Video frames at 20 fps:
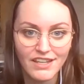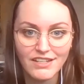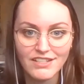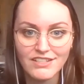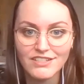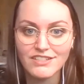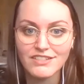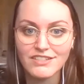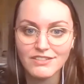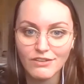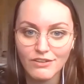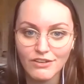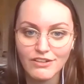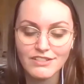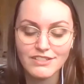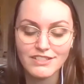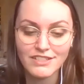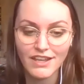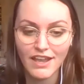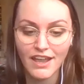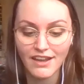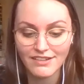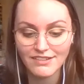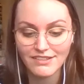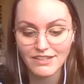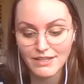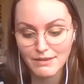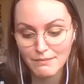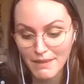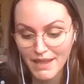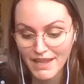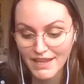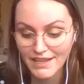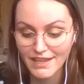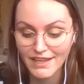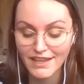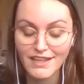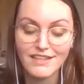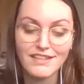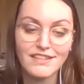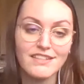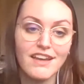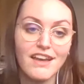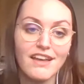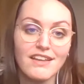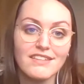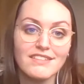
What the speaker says: and to start actually making